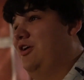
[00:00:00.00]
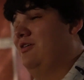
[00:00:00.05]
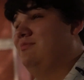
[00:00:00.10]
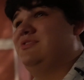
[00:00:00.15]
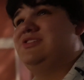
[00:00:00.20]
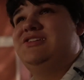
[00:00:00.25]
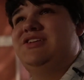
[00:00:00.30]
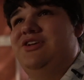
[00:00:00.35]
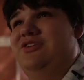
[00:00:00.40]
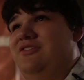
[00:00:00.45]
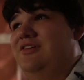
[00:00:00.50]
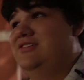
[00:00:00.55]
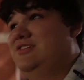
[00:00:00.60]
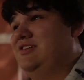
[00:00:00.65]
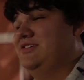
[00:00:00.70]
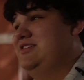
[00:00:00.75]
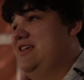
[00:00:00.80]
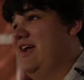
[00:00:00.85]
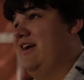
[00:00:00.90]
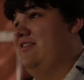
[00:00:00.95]
I'm just curious
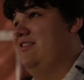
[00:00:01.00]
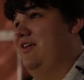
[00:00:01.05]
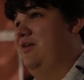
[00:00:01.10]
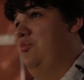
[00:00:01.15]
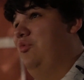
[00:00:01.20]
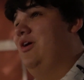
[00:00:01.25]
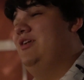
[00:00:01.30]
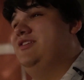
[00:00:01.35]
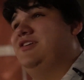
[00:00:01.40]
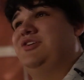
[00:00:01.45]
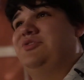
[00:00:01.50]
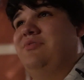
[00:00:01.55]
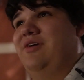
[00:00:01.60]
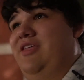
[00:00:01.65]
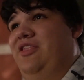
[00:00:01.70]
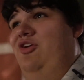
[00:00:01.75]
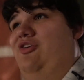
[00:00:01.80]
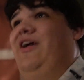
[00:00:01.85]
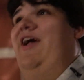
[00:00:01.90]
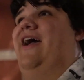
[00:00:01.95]
exactly what degree they're